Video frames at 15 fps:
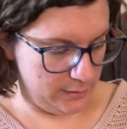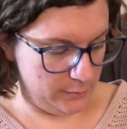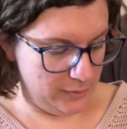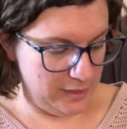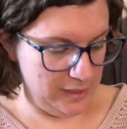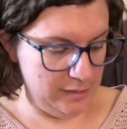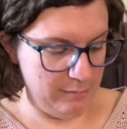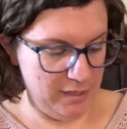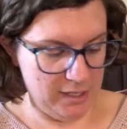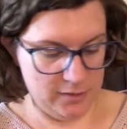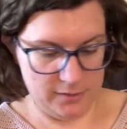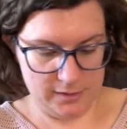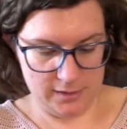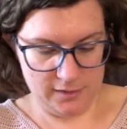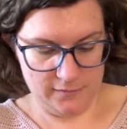3
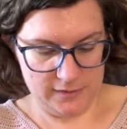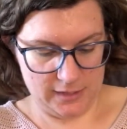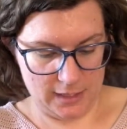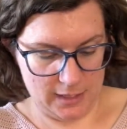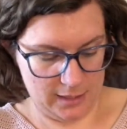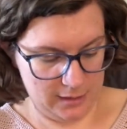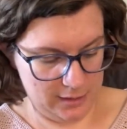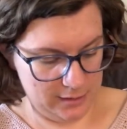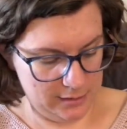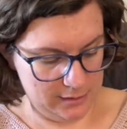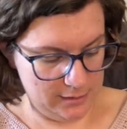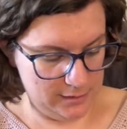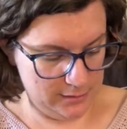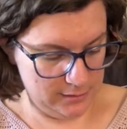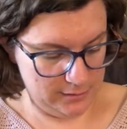pairs of
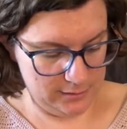socks.